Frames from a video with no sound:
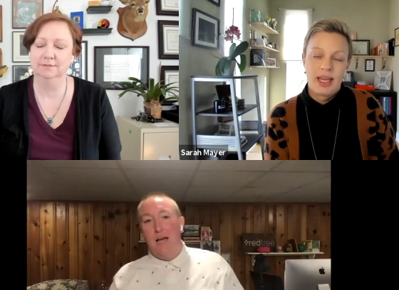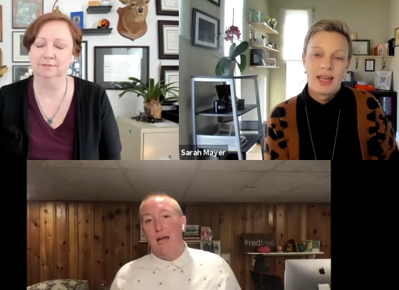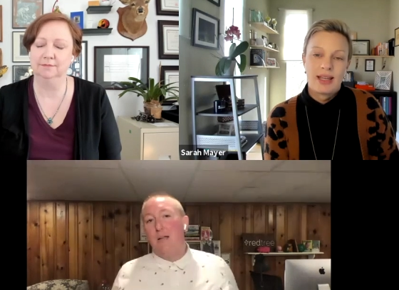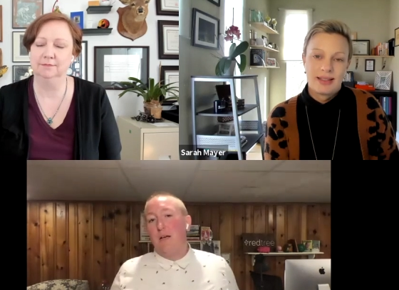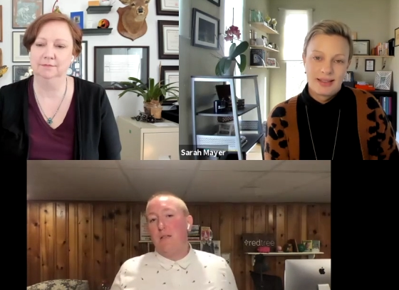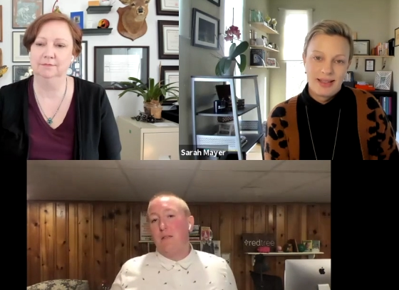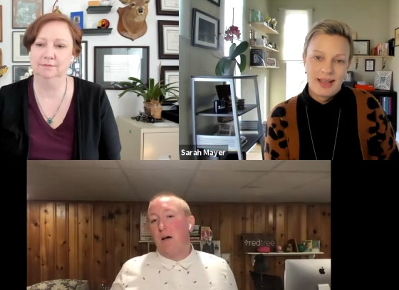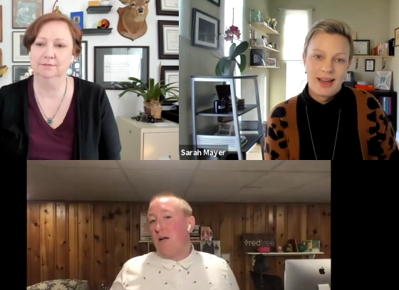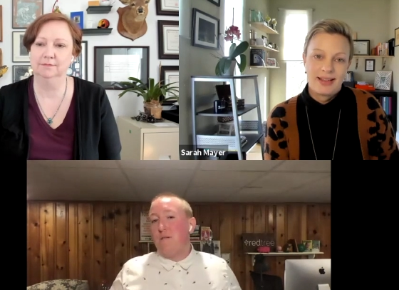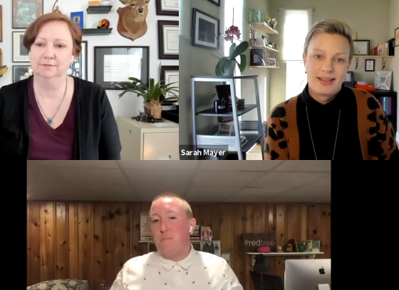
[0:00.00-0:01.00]
Speaker 1: Yes. And
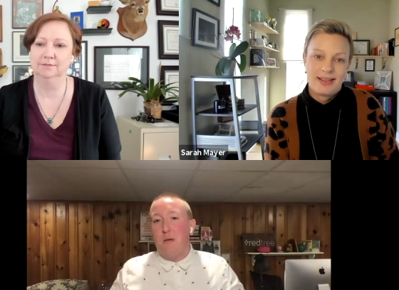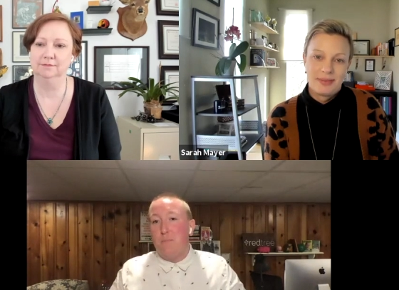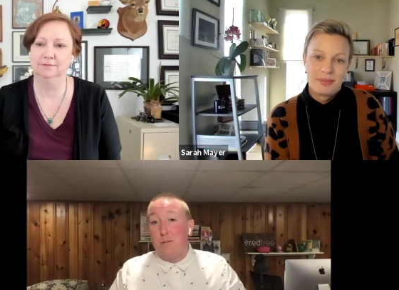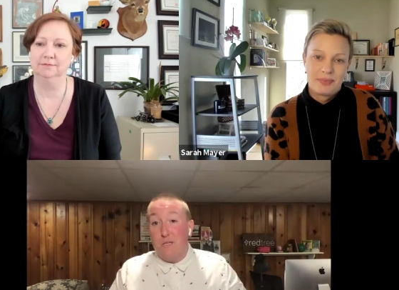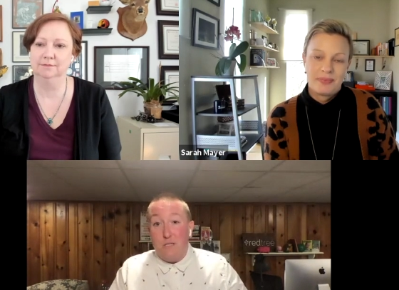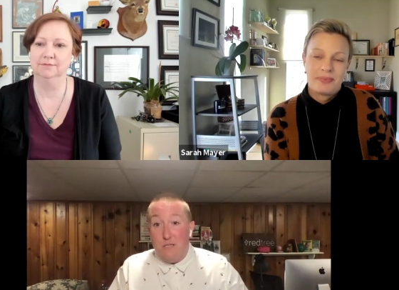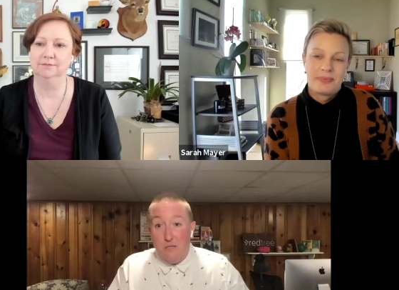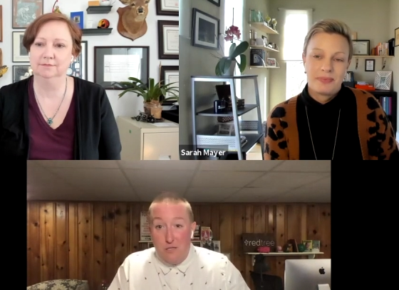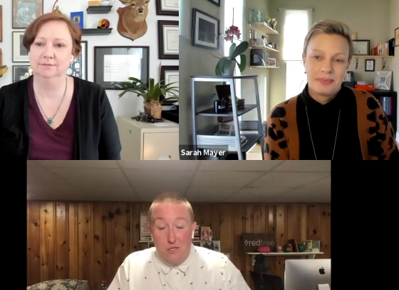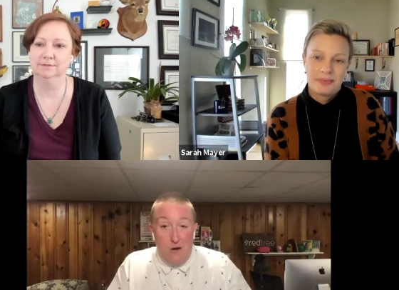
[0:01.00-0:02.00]
a yeah. lot of people
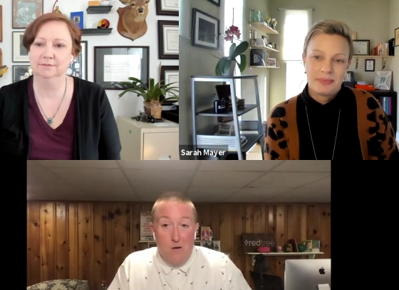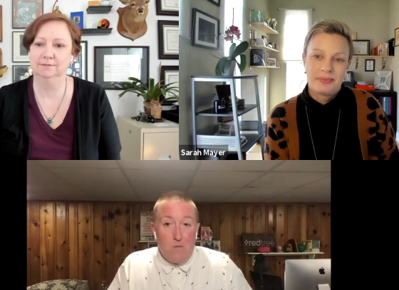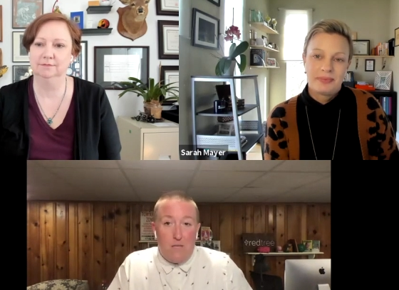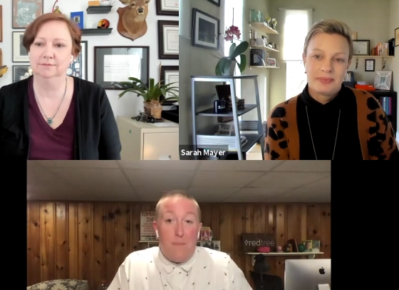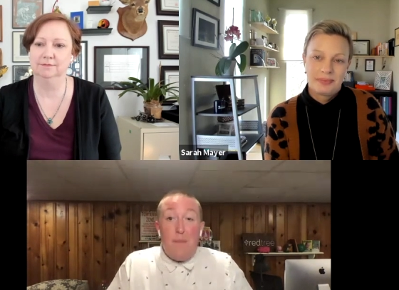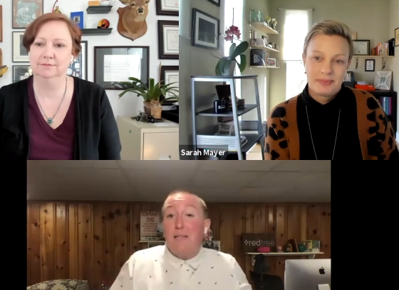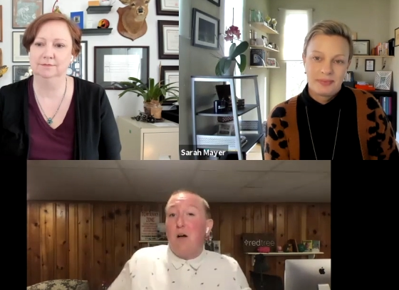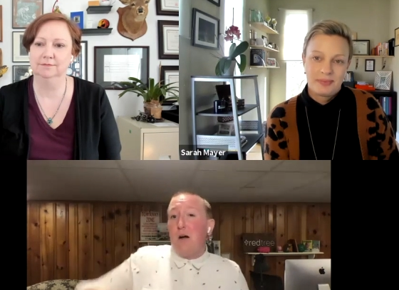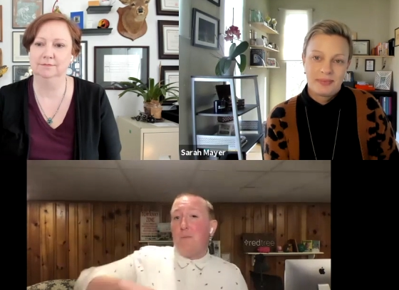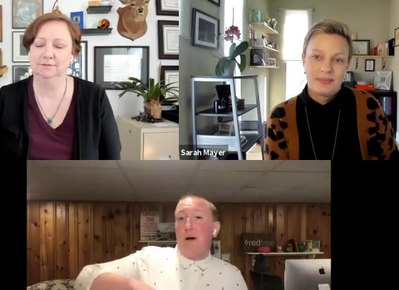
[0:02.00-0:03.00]
just don't. They
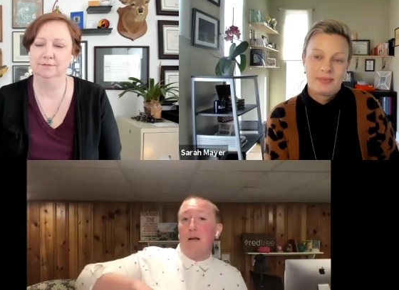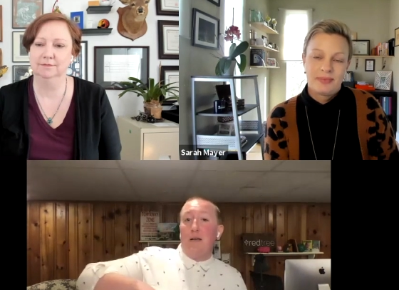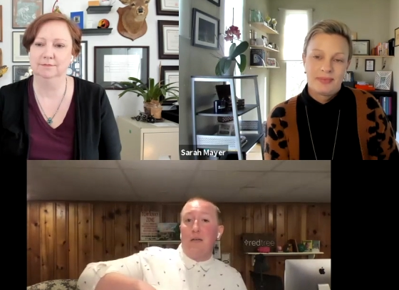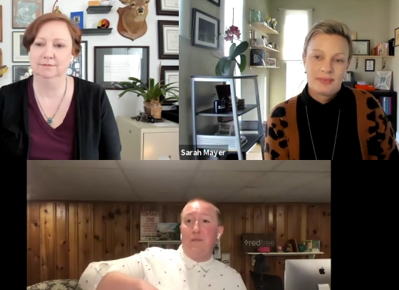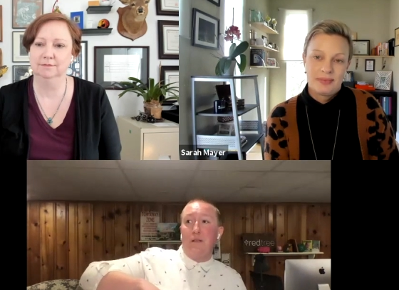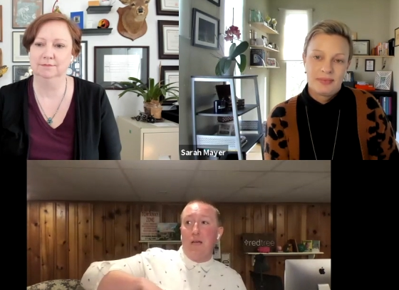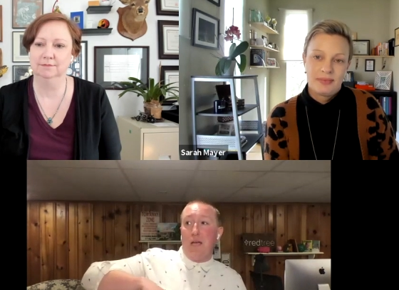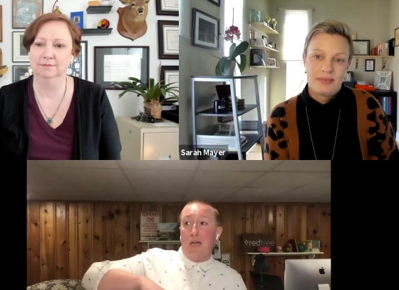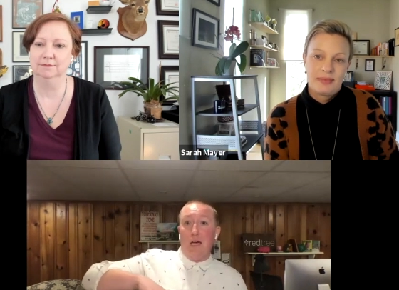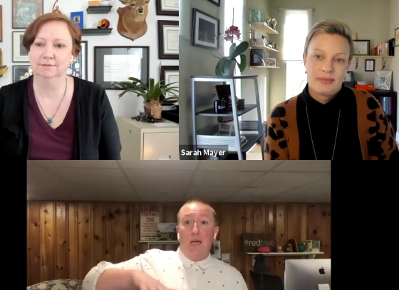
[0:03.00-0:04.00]
might talk about it even
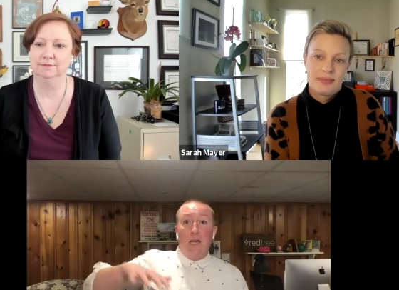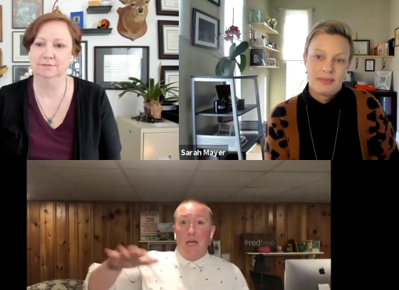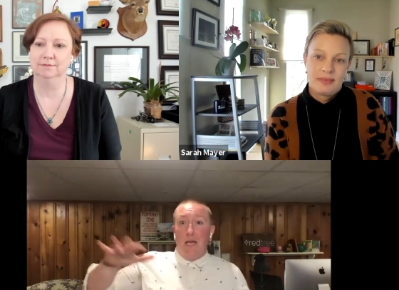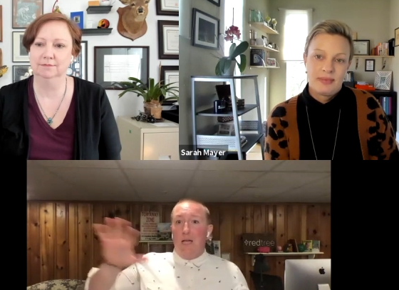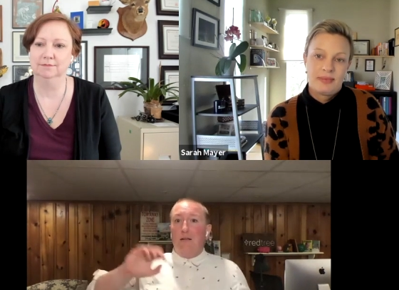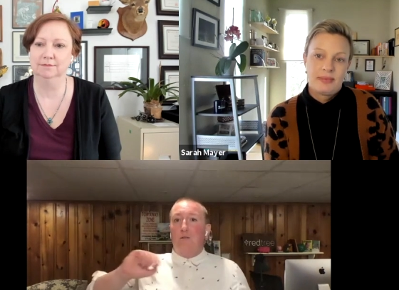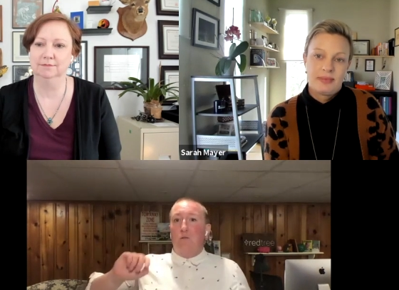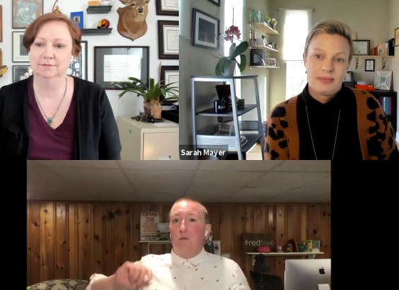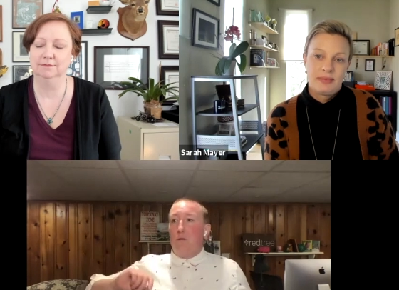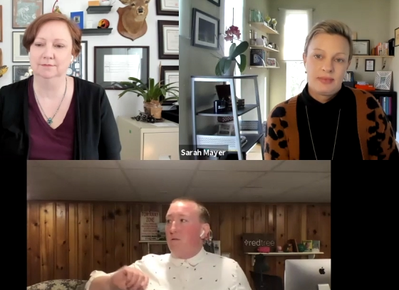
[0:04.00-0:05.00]
like
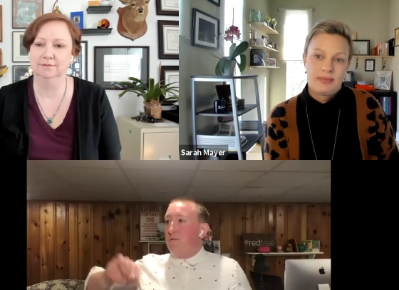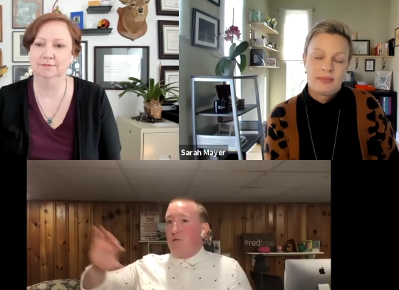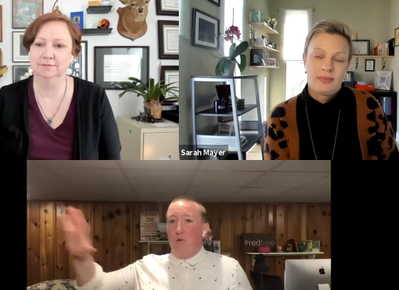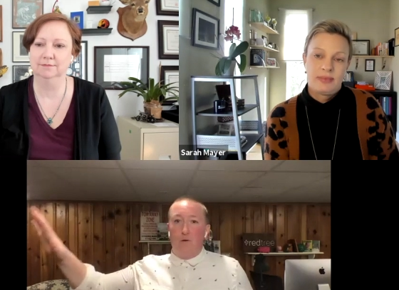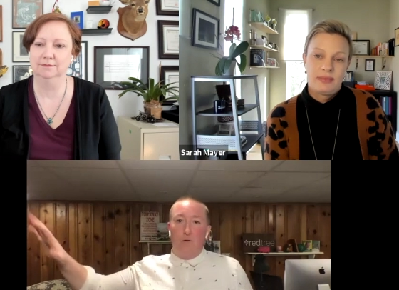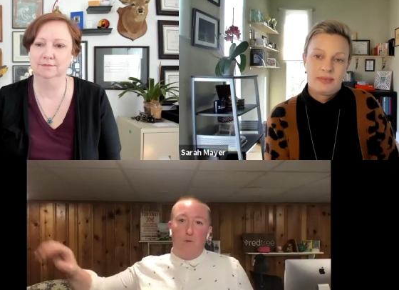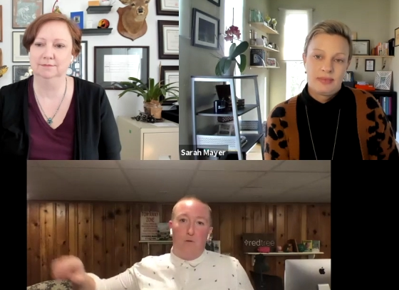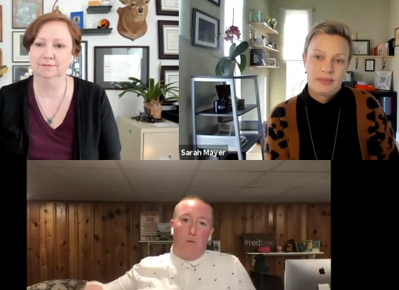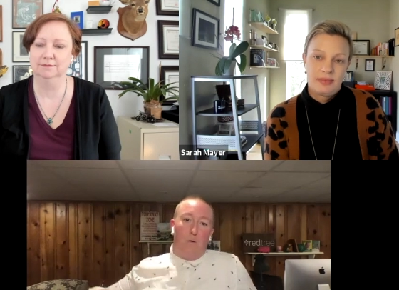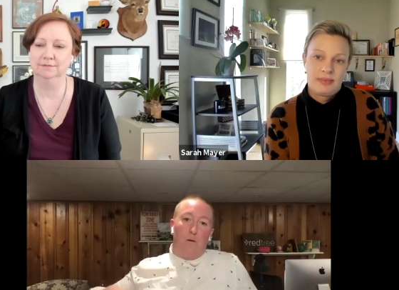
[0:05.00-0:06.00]
in sort of
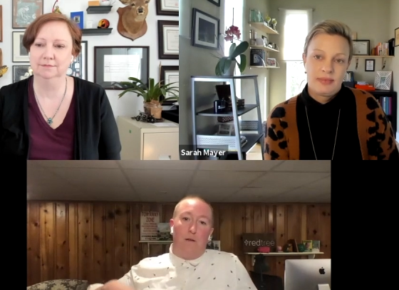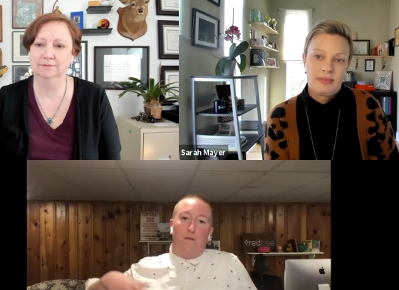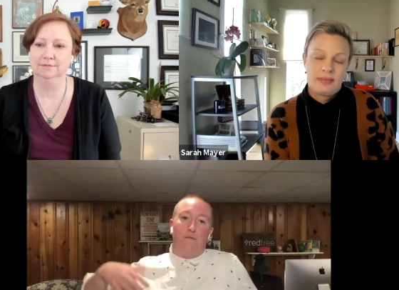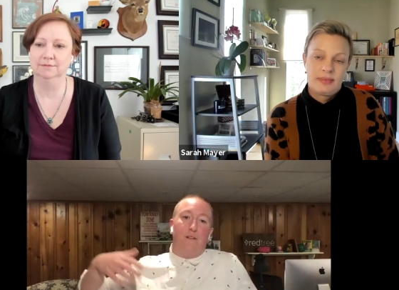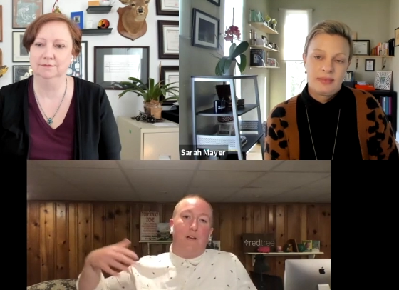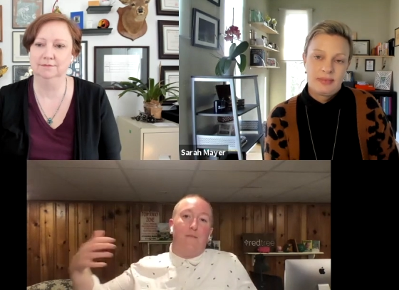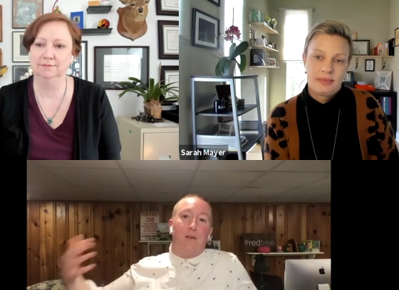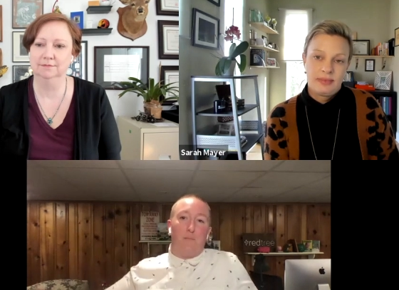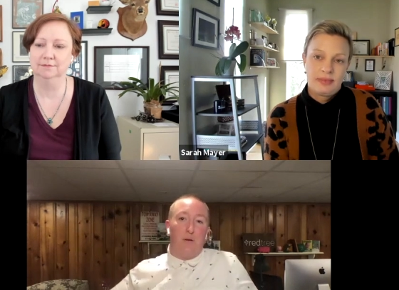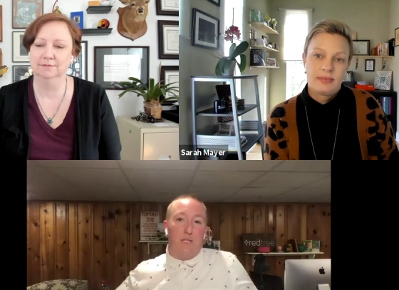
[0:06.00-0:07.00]
social, or, or if they're
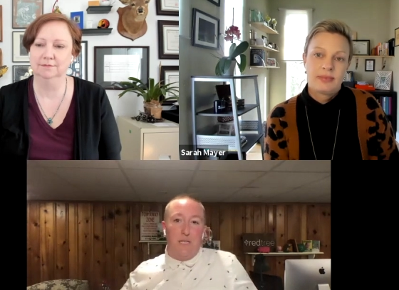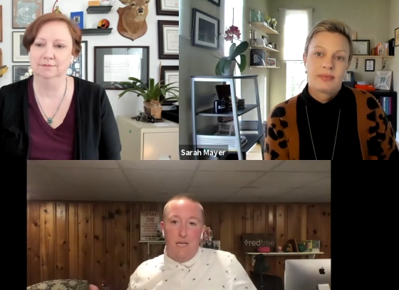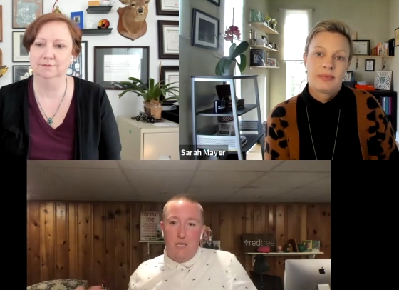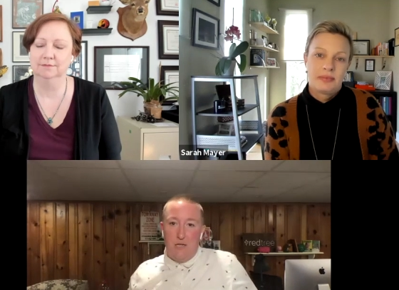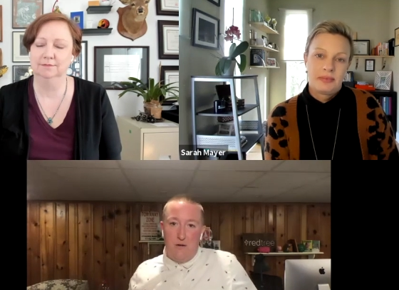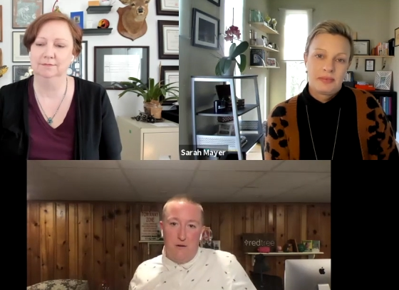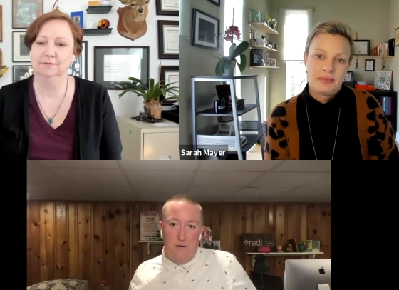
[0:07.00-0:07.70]
giving a presentation